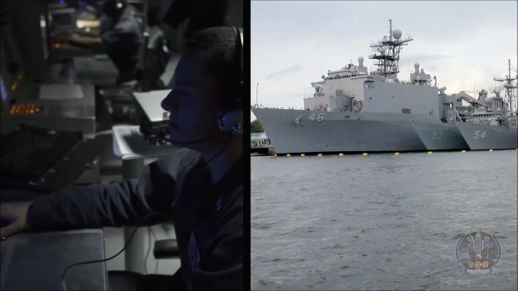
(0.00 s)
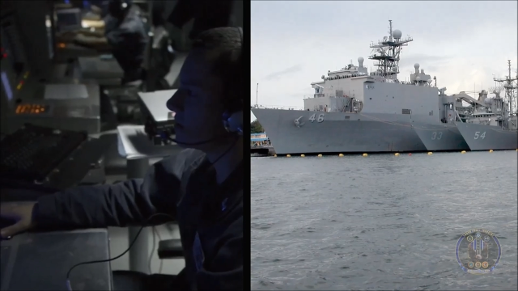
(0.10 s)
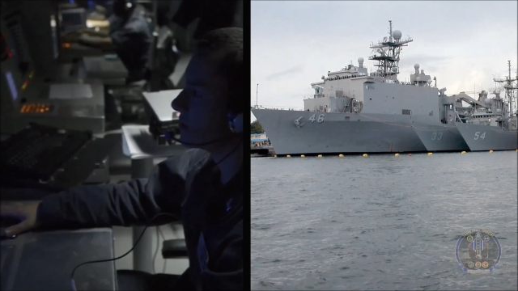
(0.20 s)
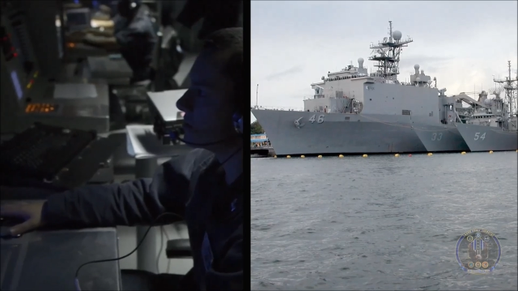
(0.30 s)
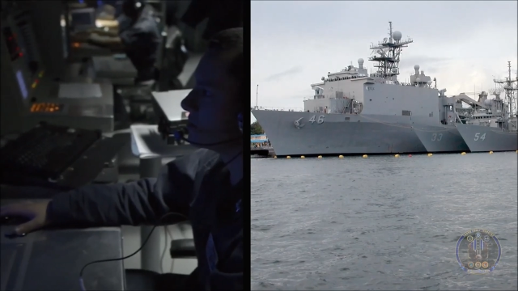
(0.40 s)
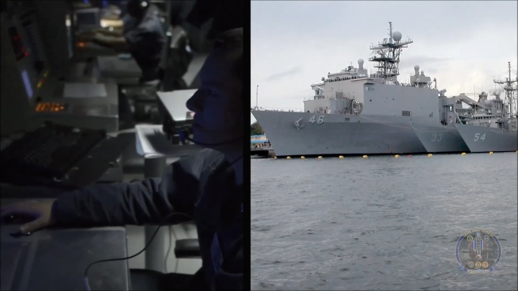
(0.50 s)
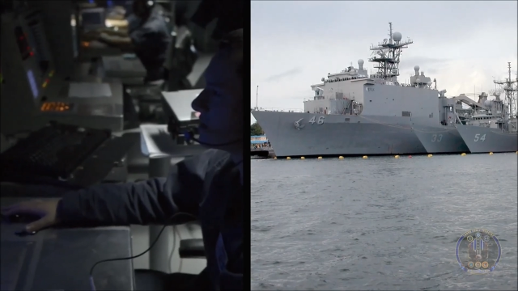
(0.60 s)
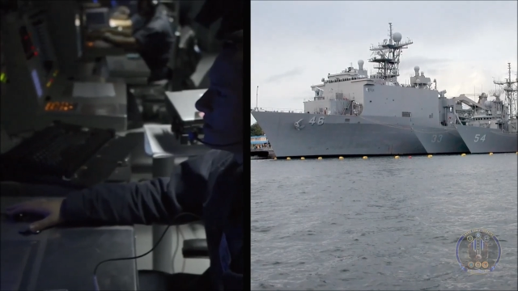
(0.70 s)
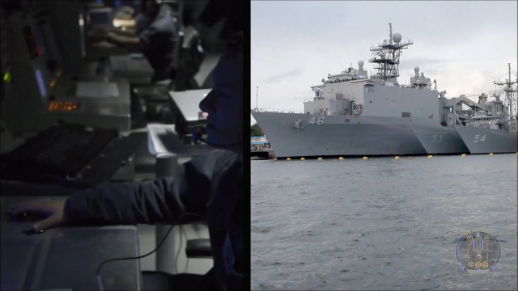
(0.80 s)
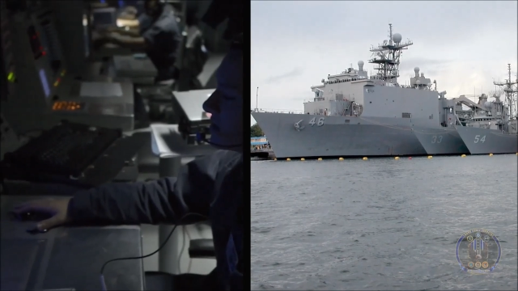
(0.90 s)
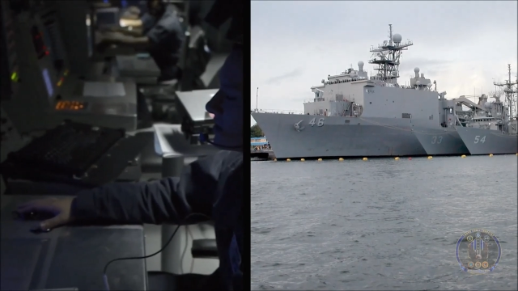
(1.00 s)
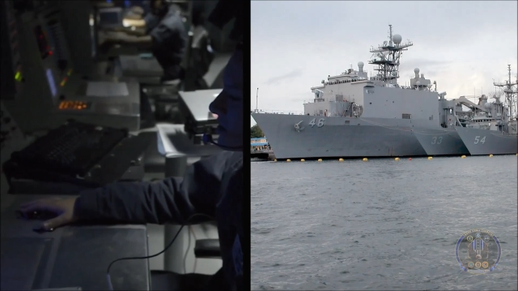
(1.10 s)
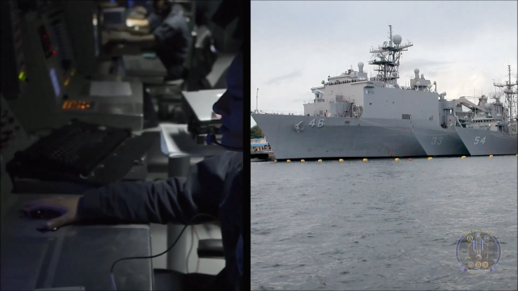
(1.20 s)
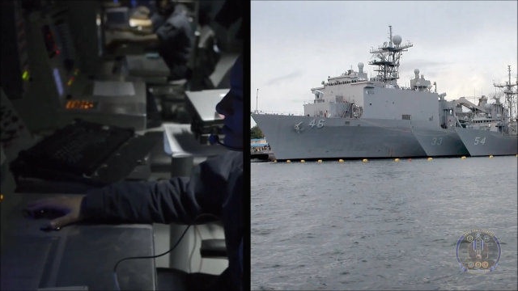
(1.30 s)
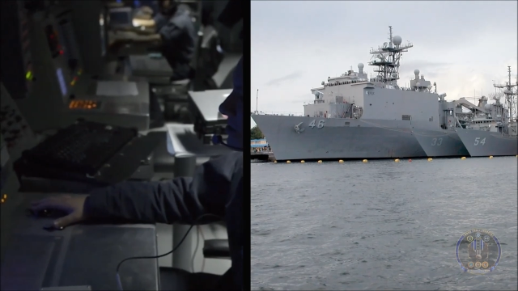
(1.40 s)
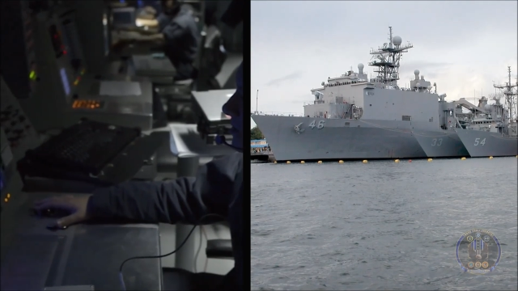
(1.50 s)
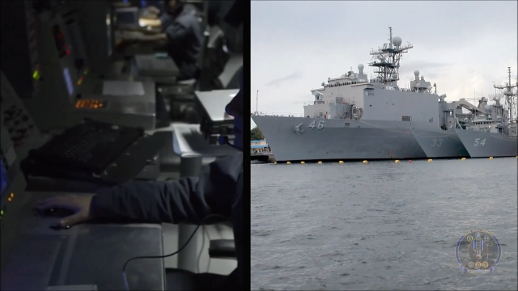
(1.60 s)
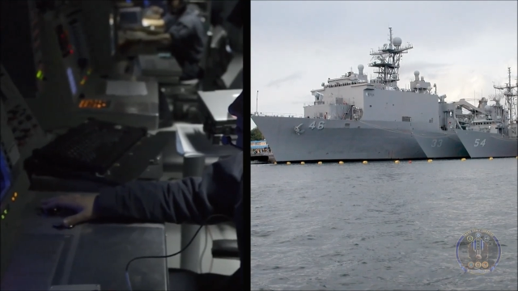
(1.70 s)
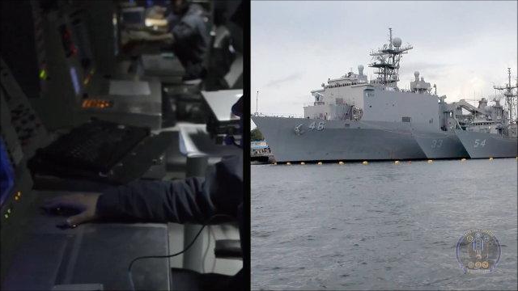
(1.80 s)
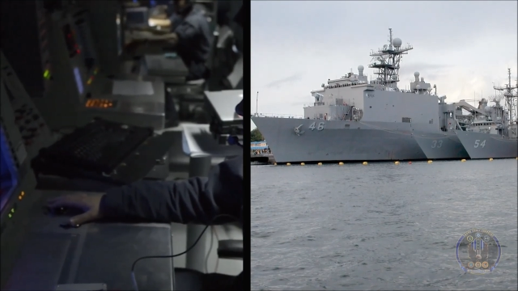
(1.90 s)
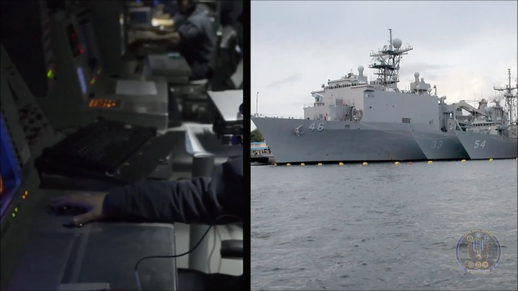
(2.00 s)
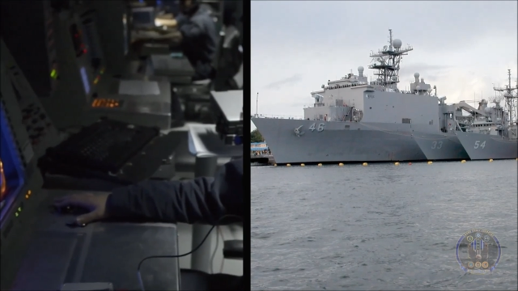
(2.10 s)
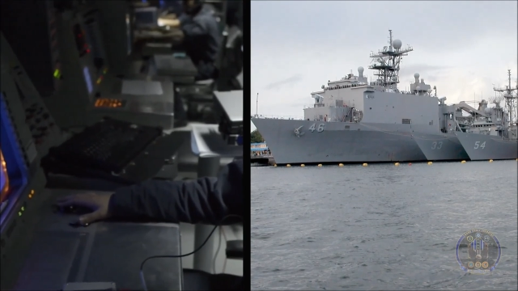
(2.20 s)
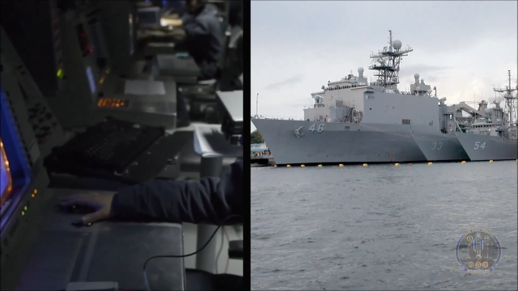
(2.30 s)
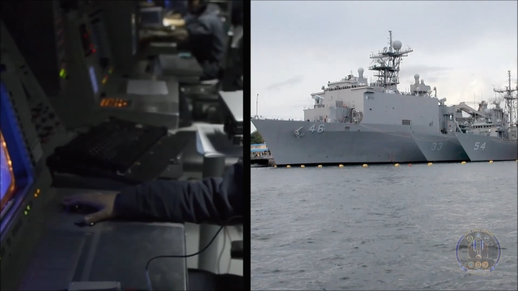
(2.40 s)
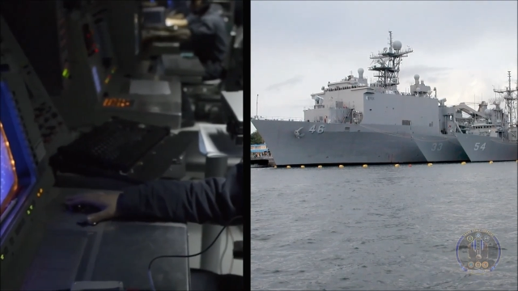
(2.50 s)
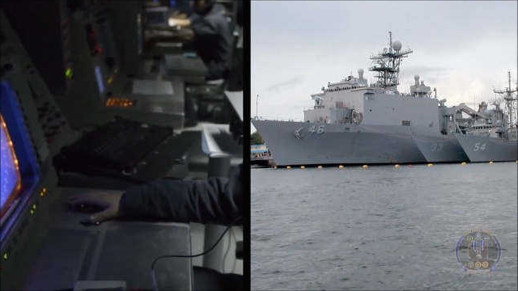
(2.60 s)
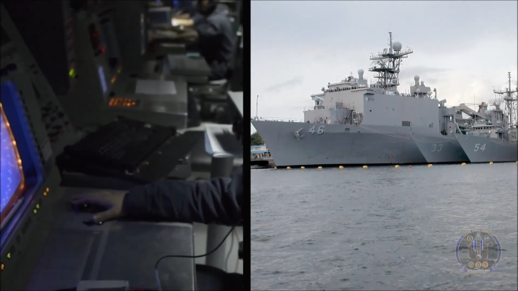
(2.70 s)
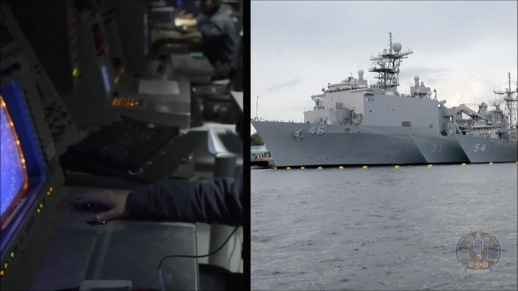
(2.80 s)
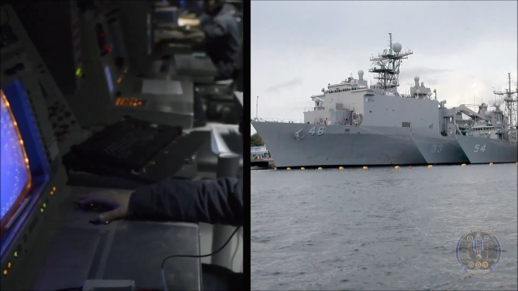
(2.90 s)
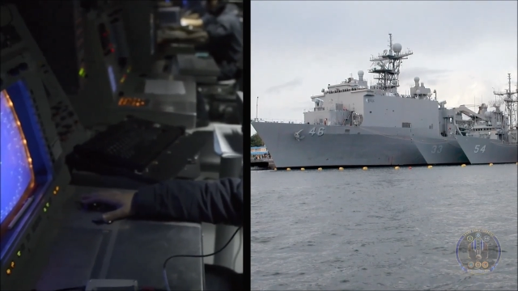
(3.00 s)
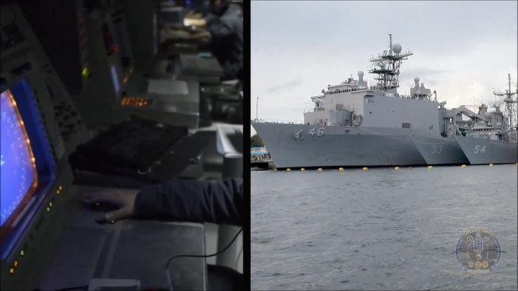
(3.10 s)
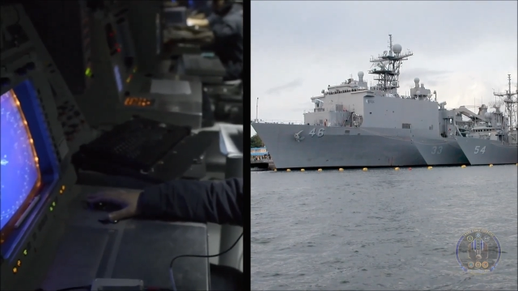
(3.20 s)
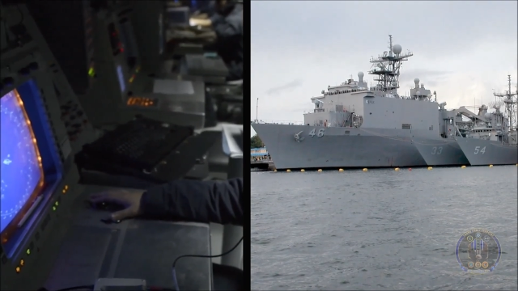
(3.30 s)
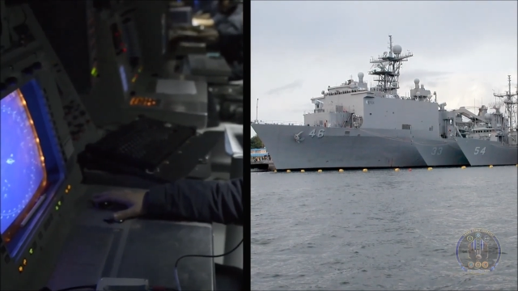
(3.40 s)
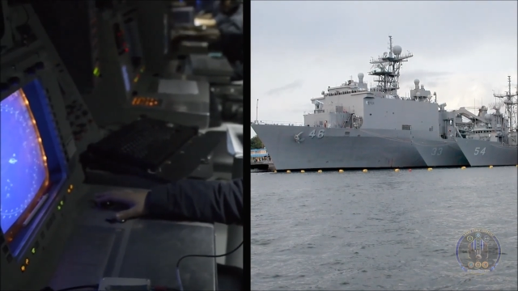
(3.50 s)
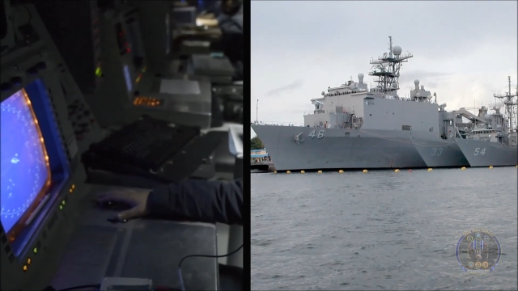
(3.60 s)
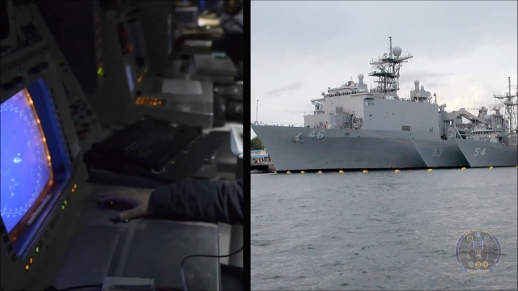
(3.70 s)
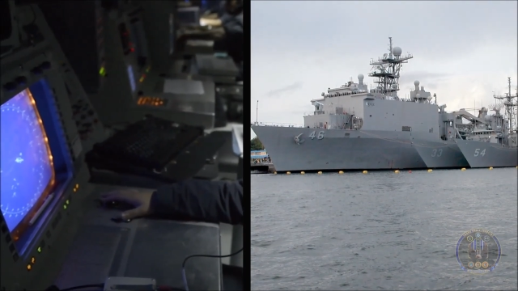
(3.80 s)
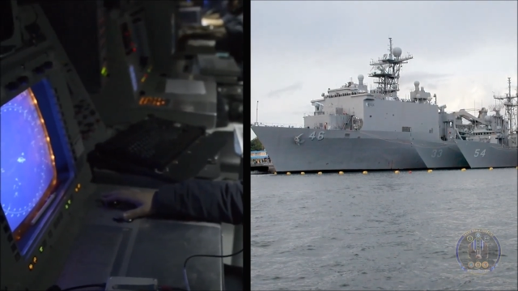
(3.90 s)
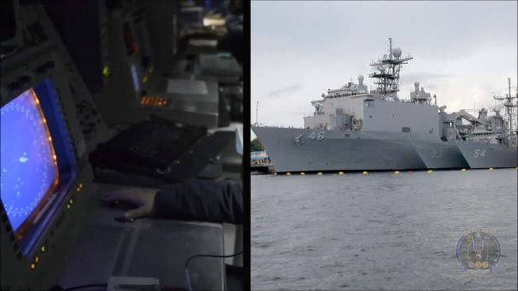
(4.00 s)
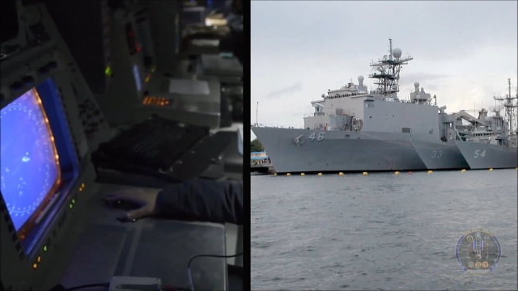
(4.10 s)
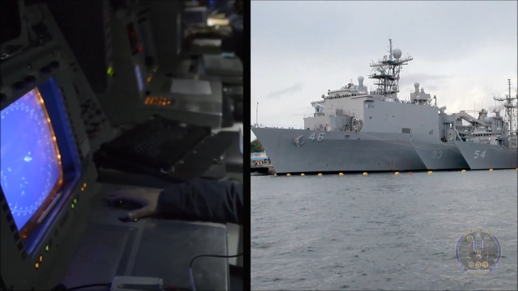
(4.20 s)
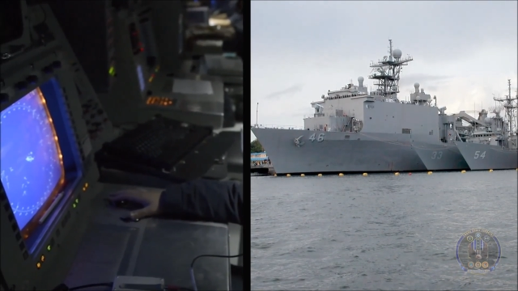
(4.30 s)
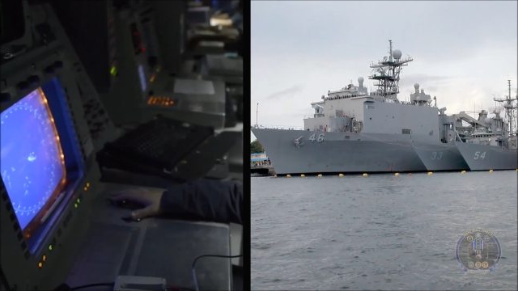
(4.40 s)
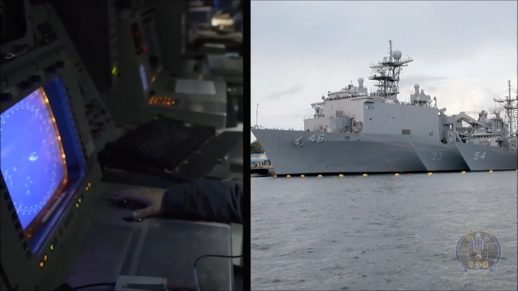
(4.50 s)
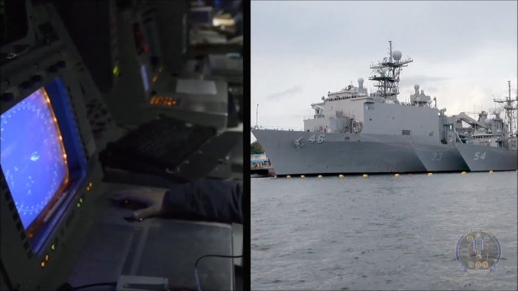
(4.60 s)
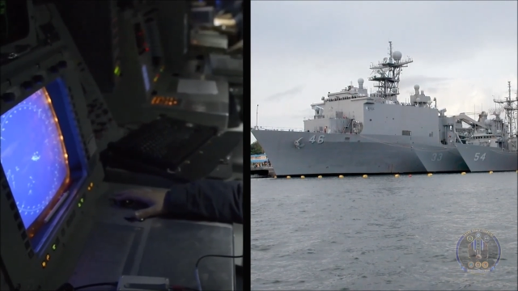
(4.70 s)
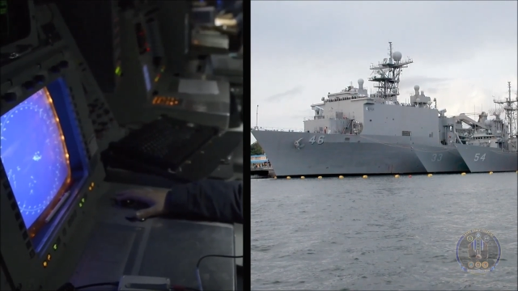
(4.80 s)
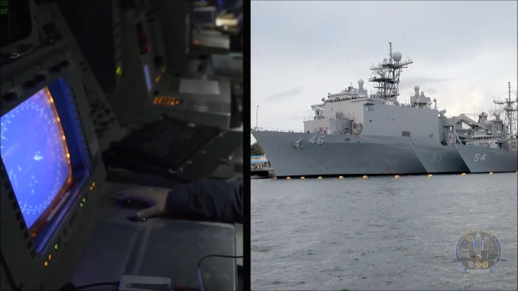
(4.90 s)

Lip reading: Nobody's mouth can be seen.